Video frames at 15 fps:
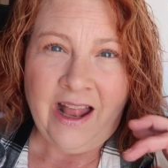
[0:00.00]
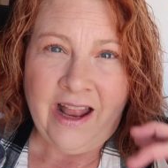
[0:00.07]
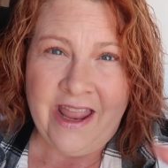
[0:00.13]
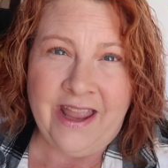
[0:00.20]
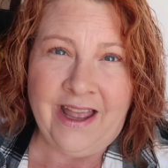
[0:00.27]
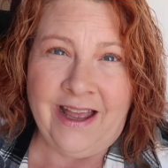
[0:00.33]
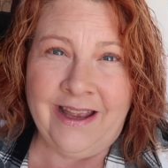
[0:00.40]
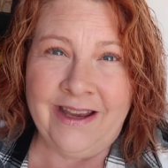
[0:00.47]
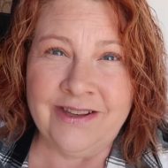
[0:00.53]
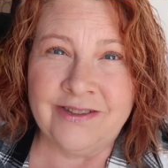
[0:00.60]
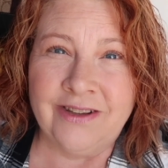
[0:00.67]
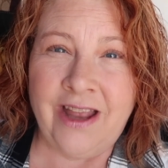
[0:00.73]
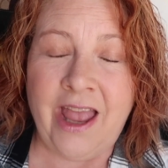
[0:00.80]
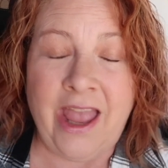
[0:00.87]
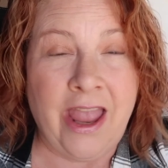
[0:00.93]
Hey guys,
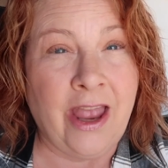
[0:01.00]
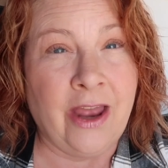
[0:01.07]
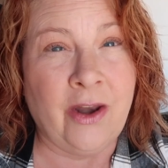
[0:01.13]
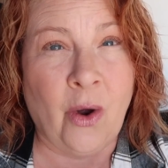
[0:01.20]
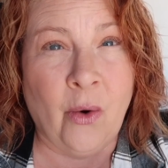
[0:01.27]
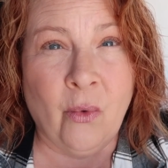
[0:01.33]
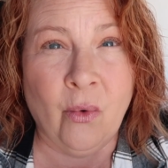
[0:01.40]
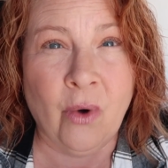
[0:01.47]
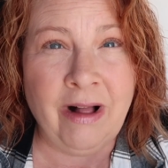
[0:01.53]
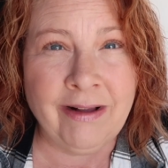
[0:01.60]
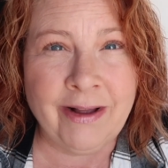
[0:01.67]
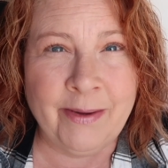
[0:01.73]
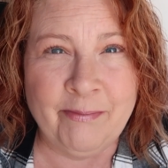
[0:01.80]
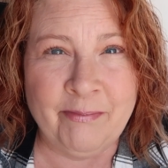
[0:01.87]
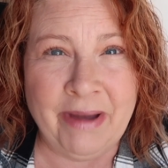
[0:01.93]
and
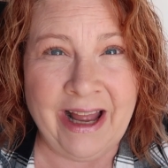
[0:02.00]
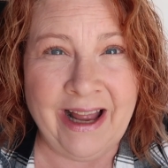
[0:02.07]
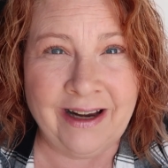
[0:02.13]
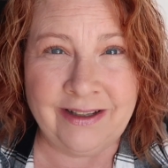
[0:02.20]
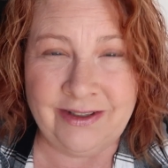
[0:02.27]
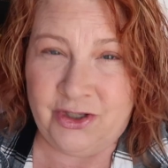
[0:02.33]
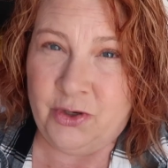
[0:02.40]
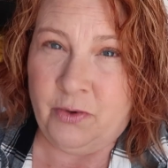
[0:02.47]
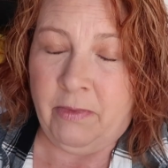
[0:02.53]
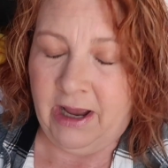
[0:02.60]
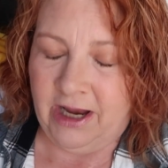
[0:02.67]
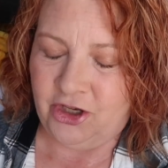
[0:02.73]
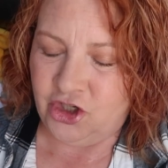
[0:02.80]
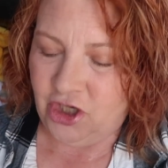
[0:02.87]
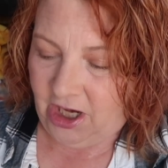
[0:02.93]
welcome back to
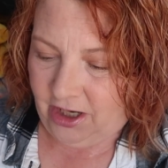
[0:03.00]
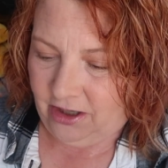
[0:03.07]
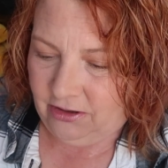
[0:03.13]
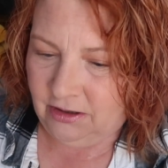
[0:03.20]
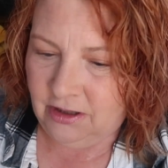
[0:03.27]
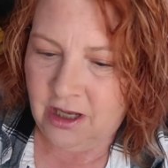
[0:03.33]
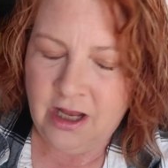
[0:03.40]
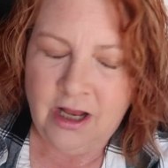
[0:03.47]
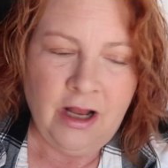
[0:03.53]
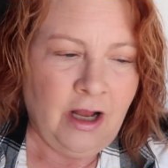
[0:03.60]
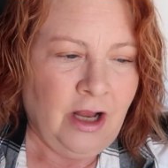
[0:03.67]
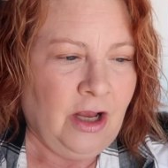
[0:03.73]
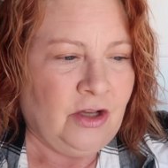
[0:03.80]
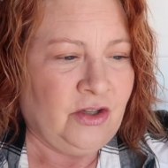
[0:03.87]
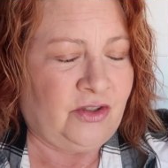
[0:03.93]
my channel.
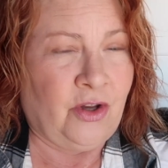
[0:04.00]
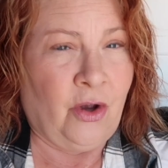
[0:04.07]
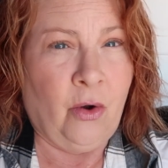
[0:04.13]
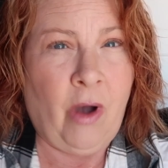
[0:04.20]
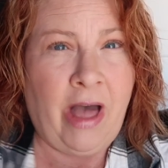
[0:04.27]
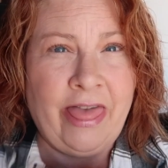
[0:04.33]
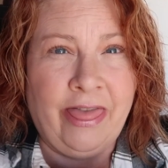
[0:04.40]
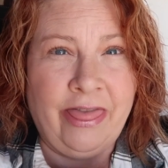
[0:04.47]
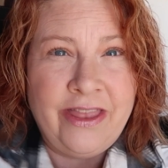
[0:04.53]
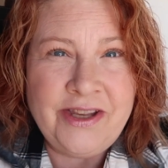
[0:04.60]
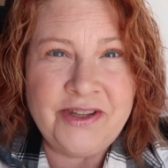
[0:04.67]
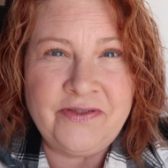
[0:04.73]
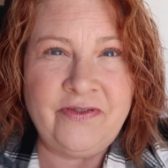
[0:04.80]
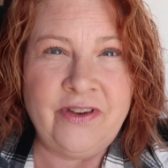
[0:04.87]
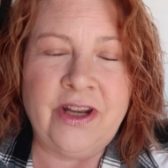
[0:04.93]
So
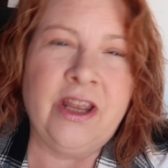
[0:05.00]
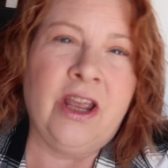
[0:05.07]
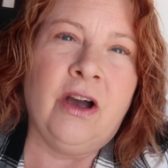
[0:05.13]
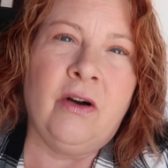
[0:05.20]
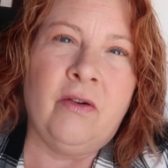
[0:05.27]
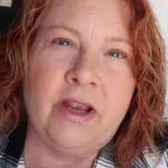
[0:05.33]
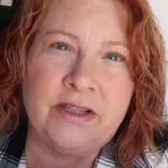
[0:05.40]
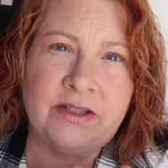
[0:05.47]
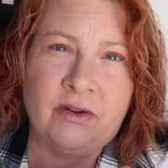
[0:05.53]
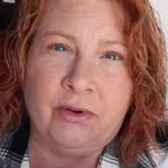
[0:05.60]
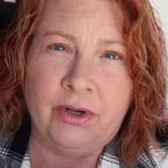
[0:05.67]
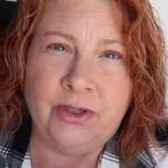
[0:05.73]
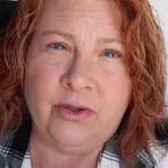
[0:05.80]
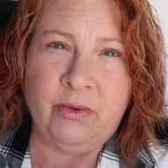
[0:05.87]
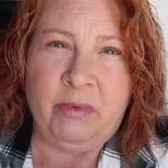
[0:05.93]
this video is
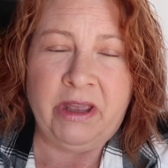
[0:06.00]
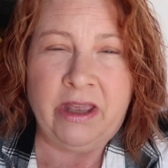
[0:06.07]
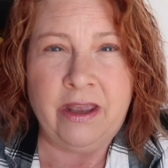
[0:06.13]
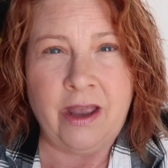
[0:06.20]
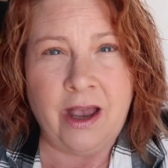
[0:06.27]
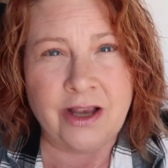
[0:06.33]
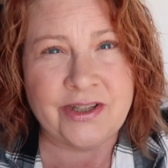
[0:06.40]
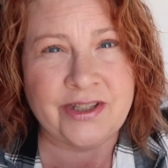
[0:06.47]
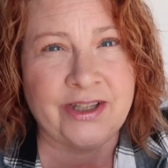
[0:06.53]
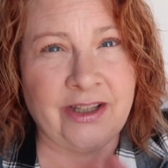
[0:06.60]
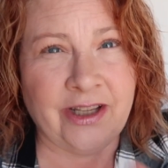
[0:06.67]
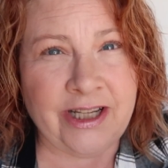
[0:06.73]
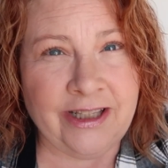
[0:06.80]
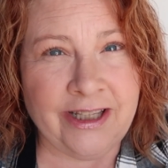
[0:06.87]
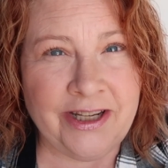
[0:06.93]
going to be
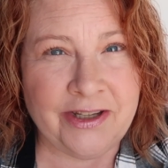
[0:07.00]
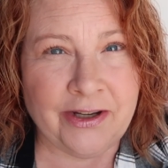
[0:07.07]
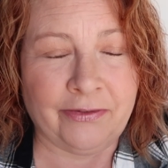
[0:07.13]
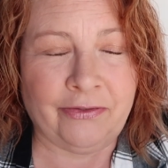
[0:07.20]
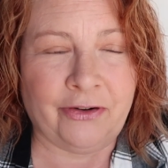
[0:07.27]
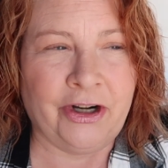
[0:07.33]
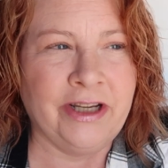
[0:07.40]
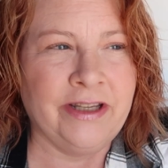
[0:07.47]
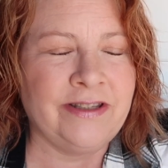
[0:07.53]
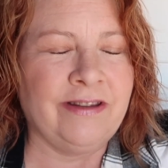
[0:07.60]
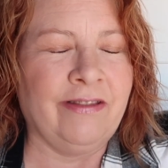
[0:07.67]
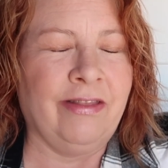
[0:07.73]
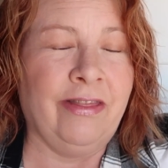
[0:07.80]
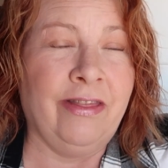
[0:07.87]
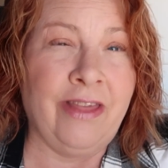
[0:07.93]
slightly different
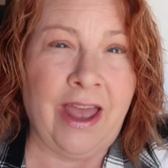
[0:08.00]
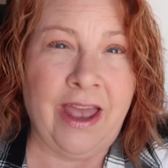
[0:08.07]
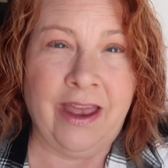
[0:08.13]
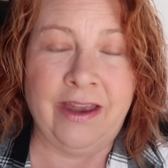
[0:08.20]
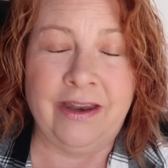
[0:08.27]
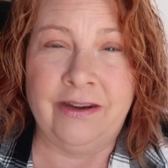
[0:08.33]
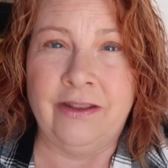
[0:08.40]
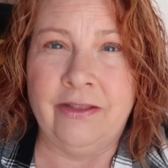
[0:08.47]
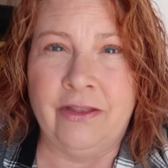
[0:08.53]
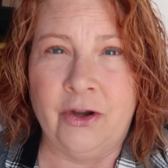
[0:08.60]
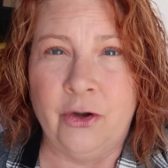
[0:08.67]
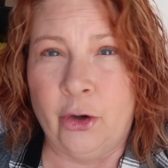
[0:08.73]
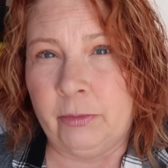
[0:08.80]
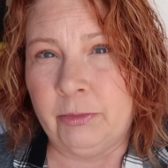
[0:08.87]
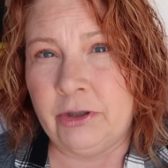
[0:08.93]
than the
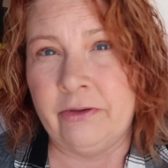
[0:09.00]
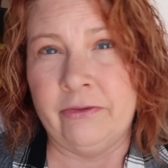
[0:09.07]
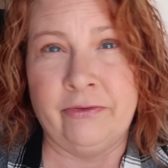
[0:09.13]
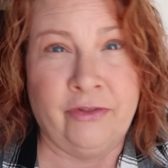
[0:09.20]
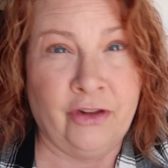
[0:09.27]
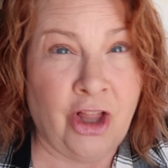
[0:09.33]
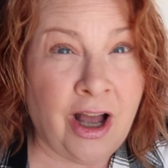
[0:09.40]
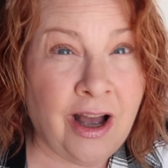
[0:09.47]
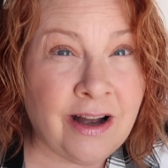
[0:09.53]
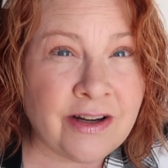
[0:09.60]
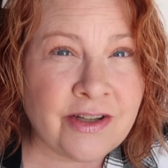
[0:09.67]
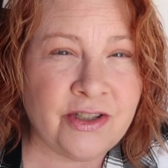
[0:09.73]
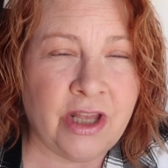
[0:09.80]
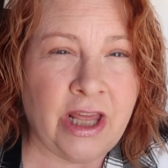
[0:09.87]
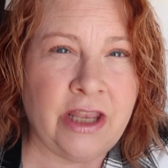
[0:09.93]
normal
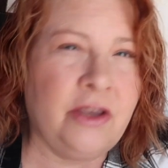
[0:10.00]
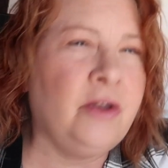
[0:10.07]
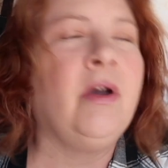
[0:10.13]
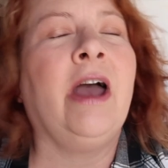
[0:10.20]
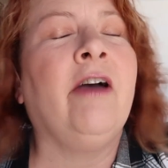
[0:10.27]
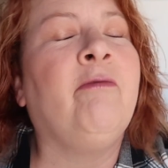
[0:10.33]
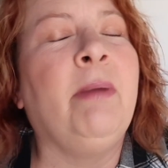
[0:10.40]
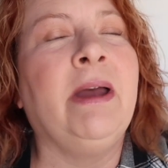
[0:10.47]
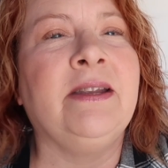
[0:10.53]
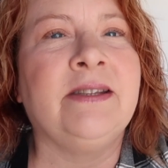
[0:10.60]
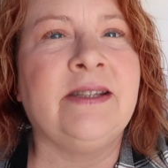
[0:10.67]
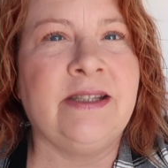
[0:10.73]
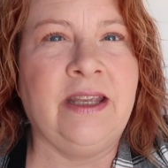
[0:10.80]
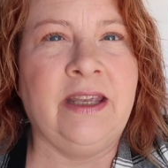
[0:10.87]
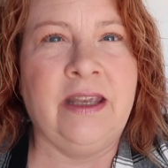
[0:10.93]
vlogs that you have been
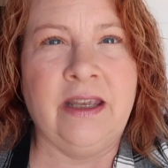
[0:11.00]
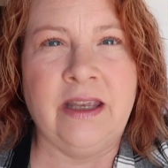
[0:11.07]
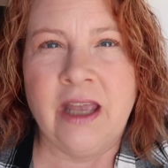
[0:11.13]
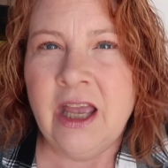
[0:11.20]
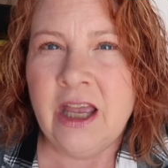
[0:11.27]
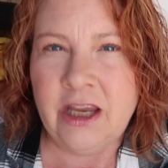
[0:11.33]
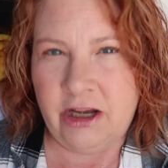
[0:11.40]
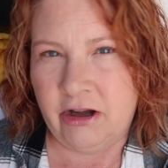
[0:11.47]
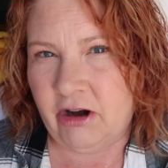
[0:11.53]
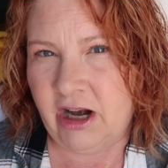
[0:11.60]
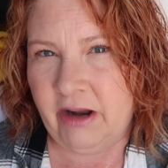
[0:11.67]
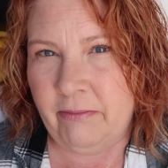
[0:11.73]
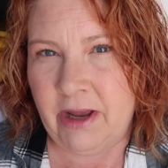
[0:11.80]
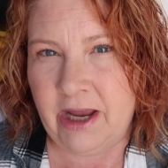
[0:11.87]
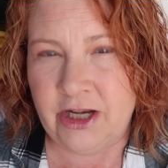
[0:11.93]
seeing here
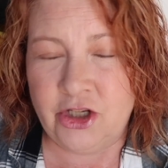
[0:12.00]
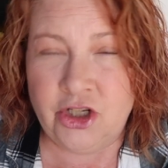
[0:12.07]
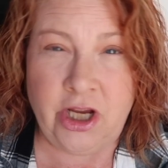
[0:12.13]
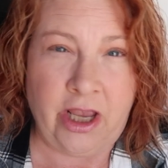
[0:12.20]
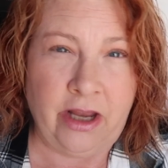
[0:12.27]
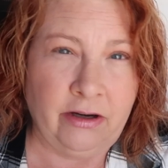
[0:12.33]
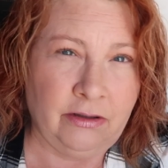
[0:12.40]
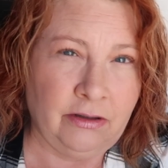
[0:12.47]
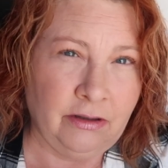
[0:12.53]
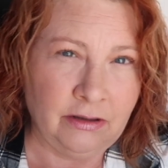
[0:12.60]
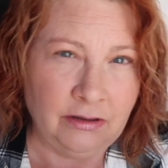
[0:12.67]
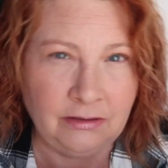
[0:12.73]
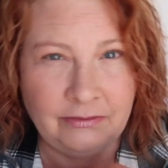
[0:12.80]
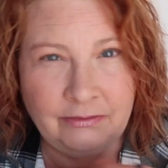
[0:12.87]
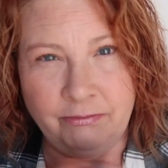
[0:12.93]
on my channel
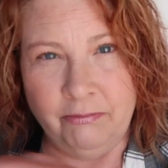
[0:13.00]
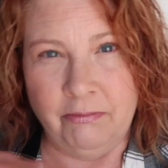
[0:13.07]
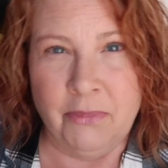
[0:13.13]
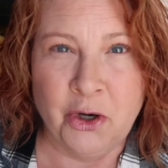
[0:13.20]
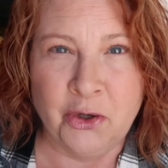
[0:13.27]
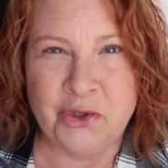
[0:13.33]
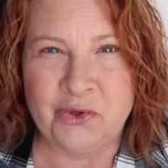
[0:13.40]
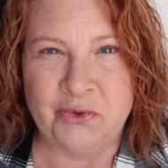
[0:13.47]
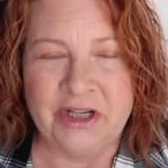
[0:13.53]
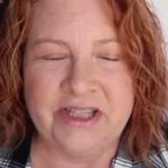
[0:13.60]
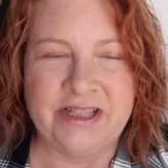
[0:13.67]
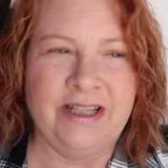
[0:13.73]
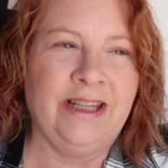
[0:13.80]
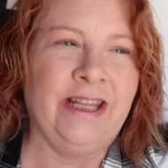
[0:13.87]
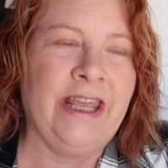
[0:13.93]
most
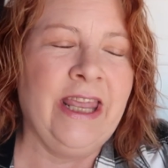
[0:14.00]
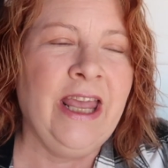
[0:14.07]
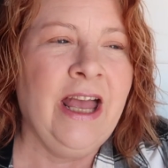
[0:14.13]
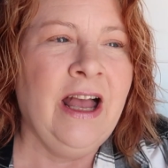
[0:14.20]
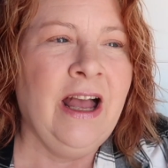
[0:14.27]
recently,